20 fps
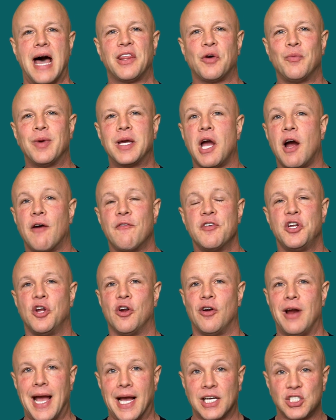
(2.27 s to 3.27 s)
that we covered
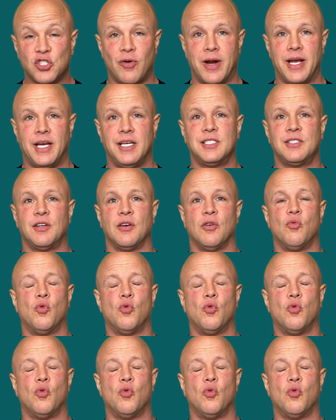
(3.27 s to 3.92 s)
your x-rays,